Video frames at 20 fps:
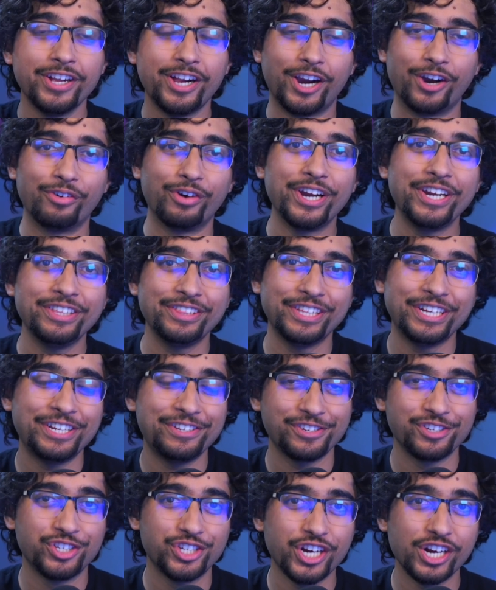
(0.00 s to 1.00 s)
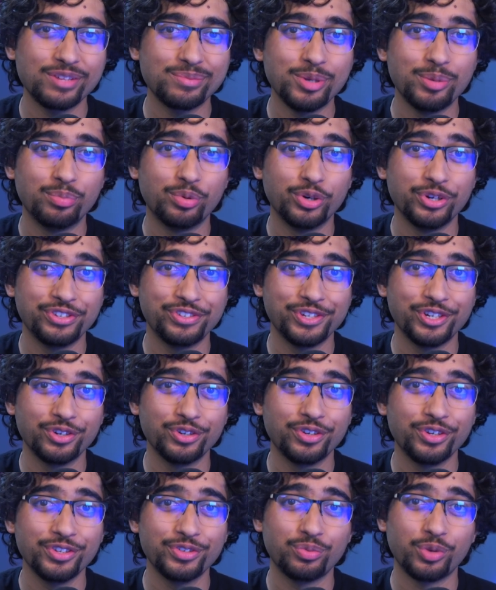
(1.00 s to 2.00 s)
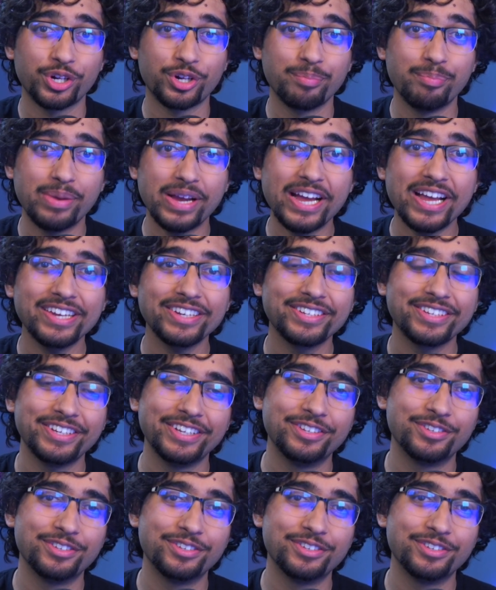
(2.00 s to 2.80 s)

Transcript: Alright, ladies and gentlemen, boys and girls, welcome back.